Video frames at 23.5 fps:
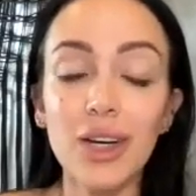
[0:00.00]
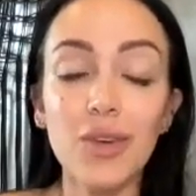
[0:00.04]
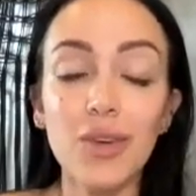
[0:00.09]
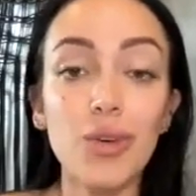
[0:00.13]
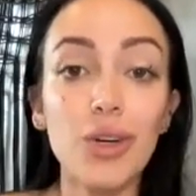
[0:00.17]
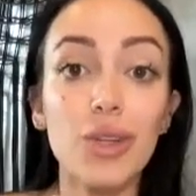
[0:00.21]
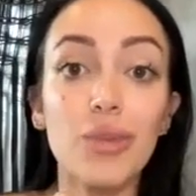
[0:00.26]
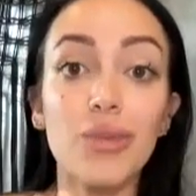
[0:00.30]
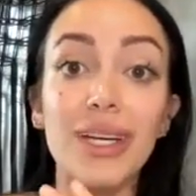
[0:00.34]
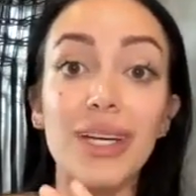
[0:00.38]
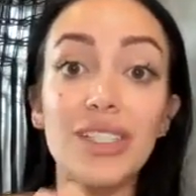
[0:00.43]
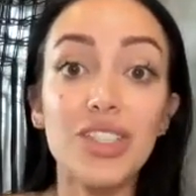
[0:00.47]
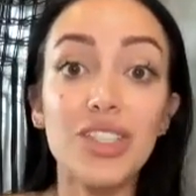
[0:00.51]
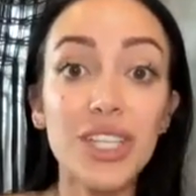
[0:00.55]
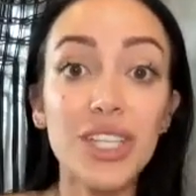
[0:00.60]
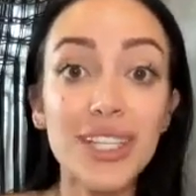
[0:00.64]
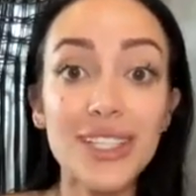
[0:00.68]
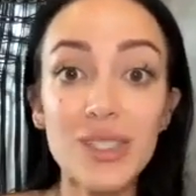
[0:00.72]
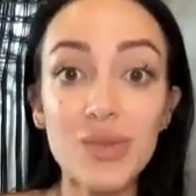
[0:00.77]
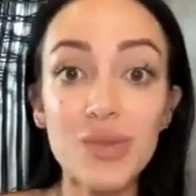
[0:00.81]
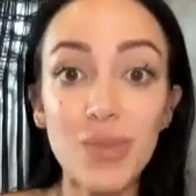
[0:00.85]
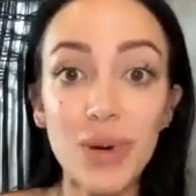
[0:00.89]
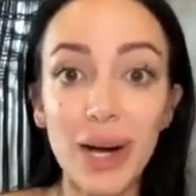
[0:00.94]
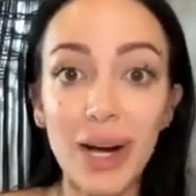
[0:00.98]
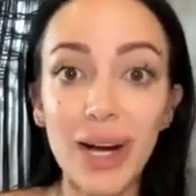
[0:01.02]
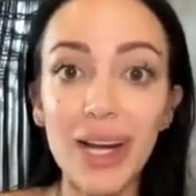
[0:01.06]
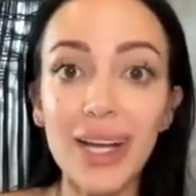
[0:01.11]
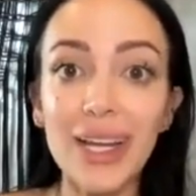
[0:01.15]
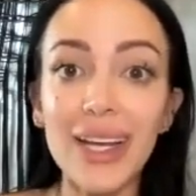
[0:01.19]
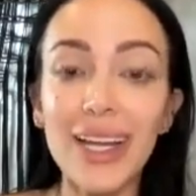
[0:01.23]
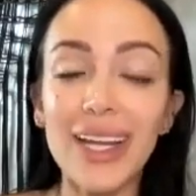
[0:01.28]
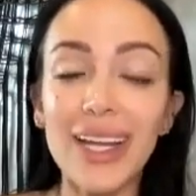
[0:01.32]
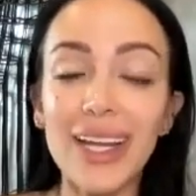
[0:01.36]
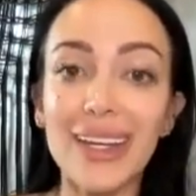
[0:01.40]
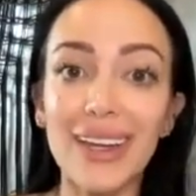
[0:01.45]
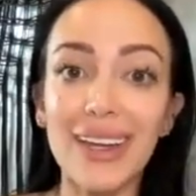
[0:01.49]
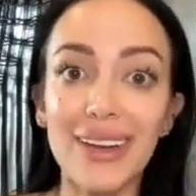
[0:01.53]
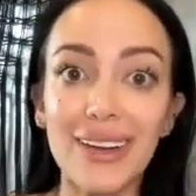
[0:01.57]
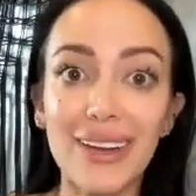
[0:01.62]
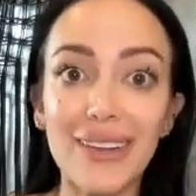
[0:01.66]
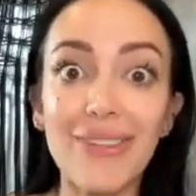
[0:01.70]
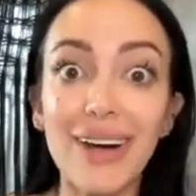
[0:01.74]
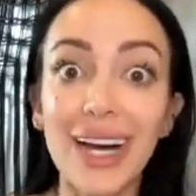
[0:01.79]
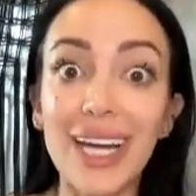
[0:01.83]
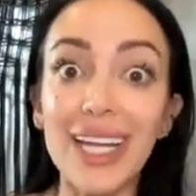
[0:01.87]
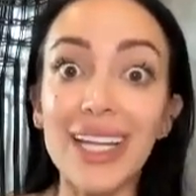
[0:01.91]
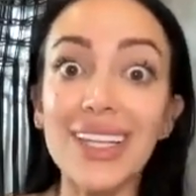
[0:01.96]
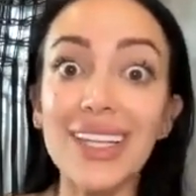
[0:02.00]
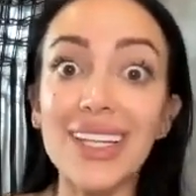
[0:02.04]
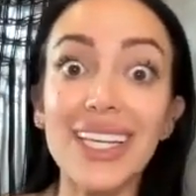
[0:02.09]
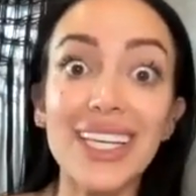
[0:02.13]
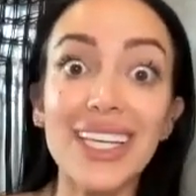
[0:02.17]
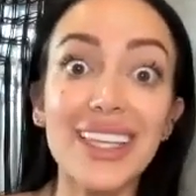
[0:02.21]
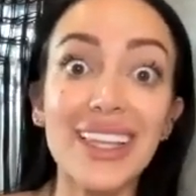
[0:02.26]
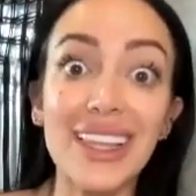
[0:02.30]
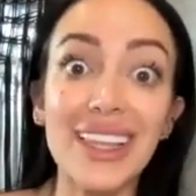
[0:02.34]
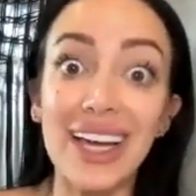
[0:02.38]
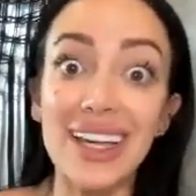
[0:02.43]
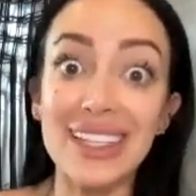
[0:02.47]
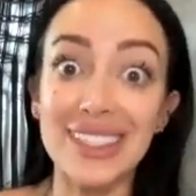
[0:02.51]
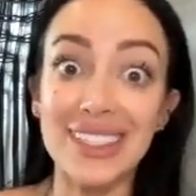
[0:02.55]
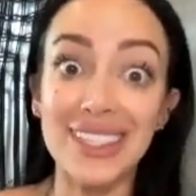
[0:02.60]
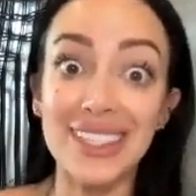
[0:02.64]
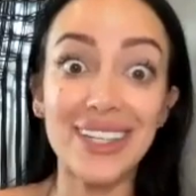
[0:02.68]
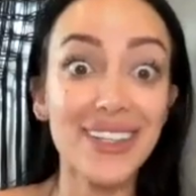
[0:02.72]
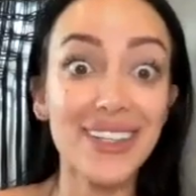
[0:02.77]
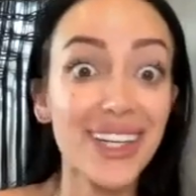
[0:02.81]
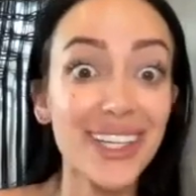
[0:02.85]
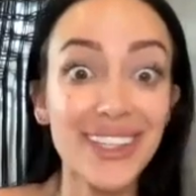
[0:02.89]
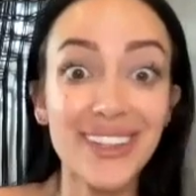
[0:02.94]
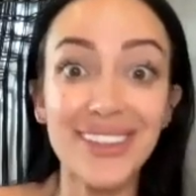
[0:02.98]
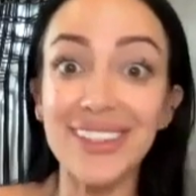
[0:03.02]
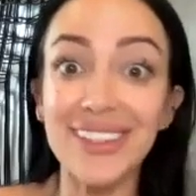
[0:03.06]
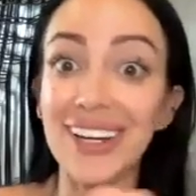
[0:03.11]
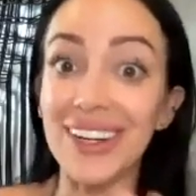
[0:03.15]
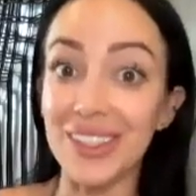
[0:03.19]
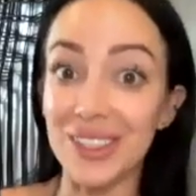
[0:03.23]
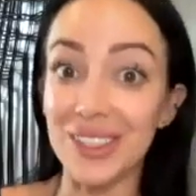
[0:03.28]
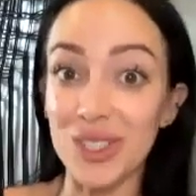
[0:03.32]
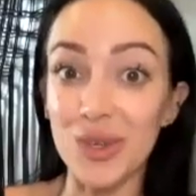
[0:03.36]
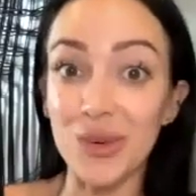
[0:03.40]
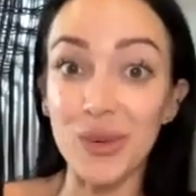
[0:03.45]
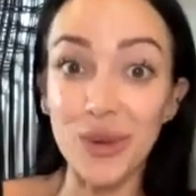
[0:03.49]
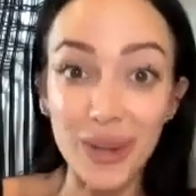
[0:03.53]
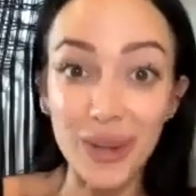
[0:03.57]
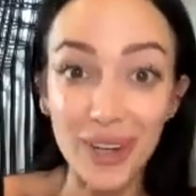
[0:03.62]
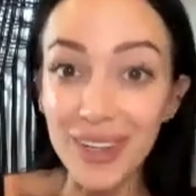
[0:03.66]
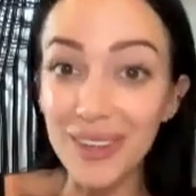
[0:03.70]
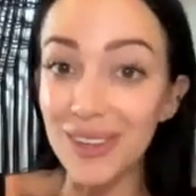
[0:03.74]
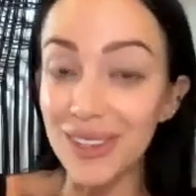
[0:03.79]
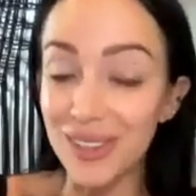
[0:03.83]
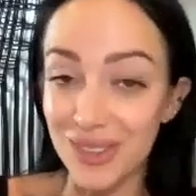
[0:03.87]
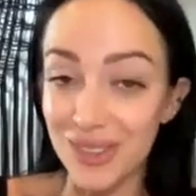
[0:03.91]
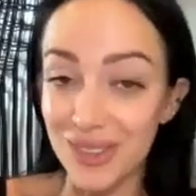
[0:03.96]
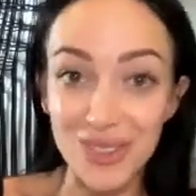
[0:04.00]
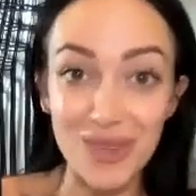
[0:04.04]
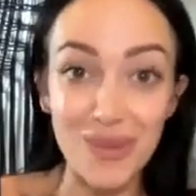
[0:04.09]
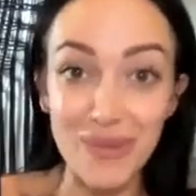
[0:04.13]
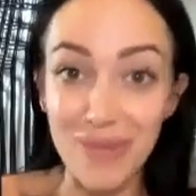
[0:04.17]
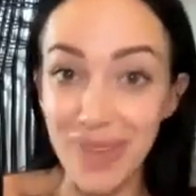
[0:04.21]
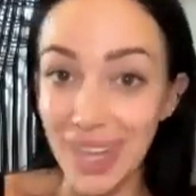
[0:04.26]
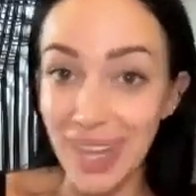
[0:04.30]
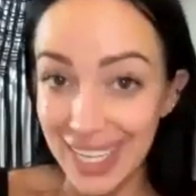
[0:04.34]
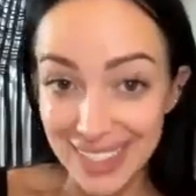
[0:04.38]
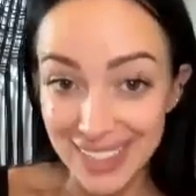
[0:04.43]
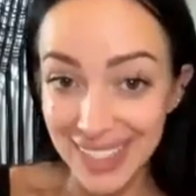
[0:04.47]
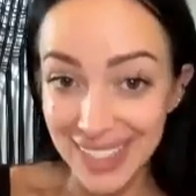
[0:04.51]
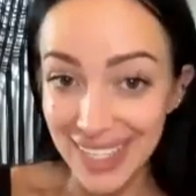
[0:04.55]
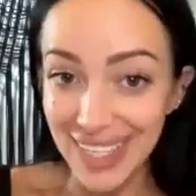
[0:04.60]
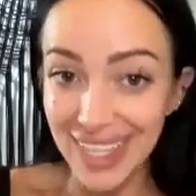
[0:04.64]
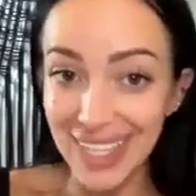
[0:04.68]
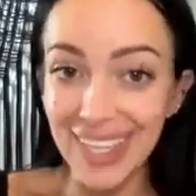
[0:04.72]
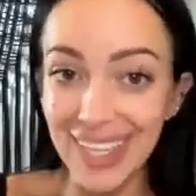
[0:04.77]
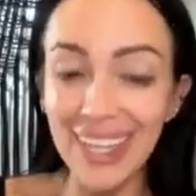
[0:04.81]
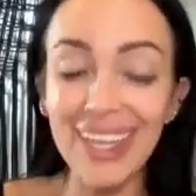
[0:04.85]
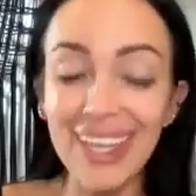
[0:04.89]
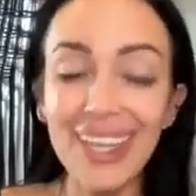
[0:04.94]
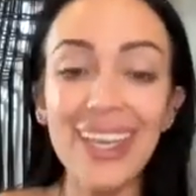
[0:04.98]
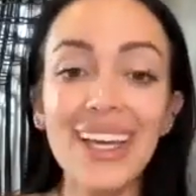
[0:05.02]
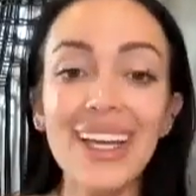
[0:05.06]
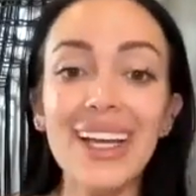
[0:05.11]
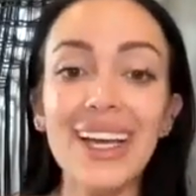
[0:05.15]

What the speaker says: my G spot, and finally in the last year I learned how to squirt, which was amazing.